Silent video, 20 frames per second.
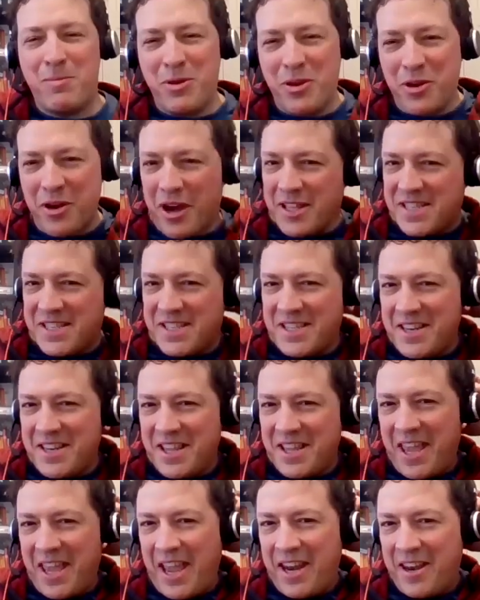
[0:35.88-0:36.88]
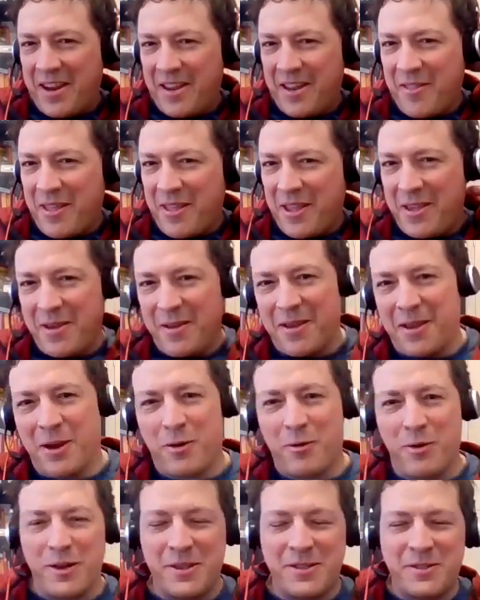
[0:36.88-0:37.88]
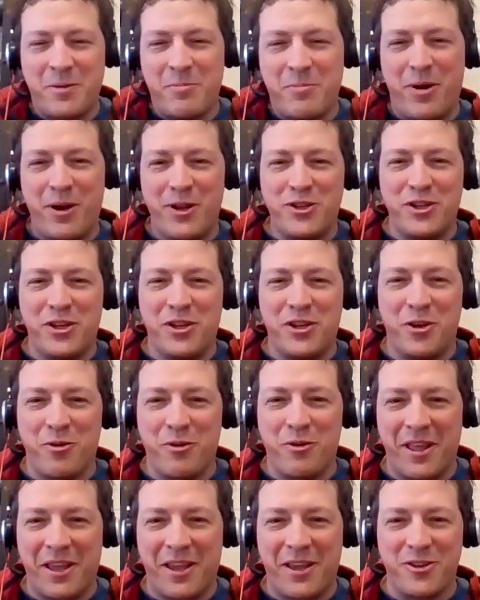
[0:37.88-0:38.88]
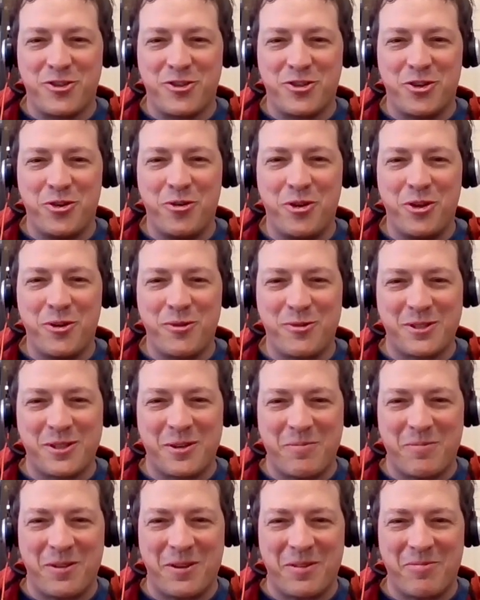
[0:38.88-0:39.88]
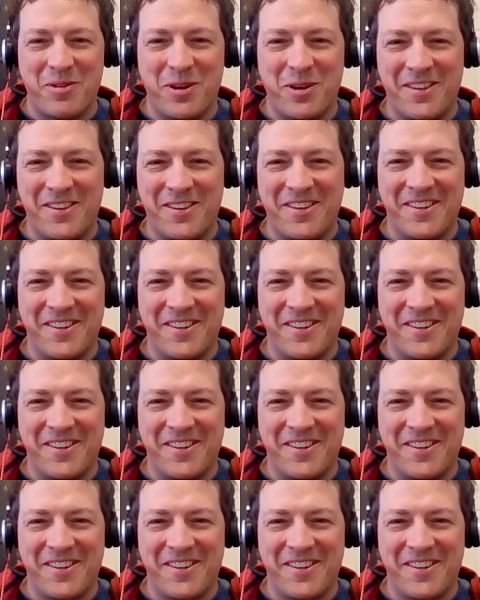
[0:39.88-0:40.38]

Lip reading: maybe you got syndicated and the increased the budget. You're in like in a studio or something, but